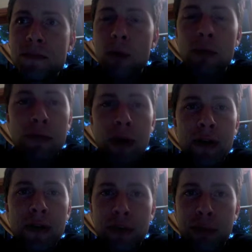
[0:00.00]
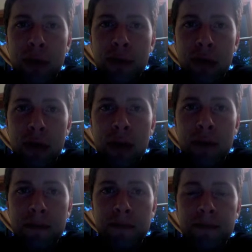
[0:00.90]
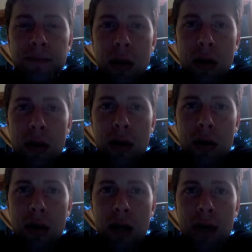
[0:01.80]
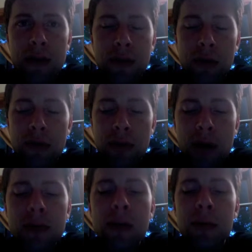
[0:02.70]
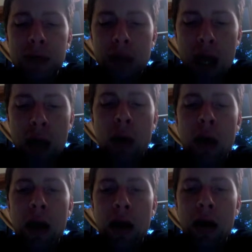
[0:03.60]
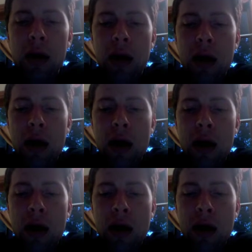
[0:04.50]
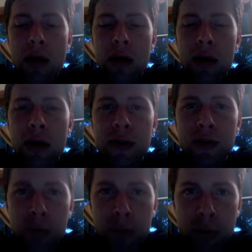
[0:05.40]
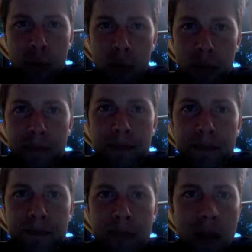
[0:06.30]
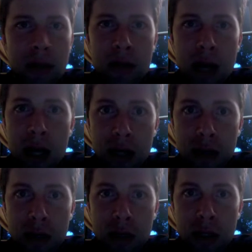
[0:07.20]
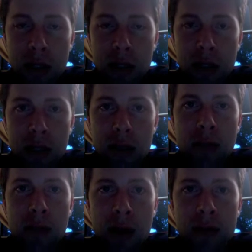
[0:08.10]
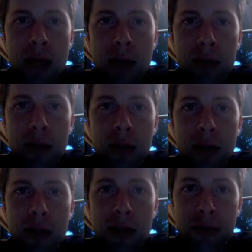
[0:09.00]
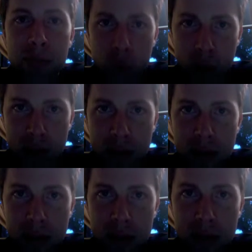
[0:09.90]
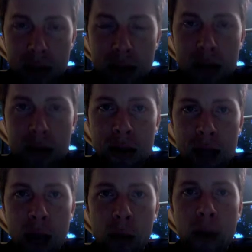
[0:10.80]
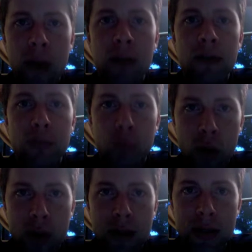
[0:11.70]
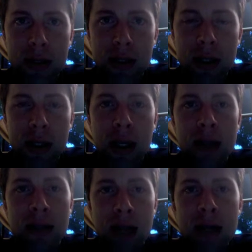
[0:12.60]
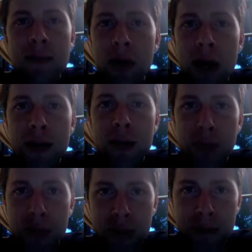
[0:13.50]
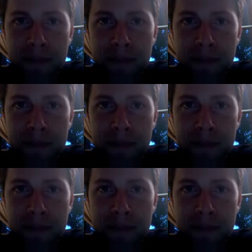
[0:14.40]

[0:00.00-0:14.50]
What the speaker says: reflection is a part of learning. And so the roundtable and the gateway are extremely important. They're not extra. The roundtable is the point. The gateway is the point. It's an end-of-year exhibition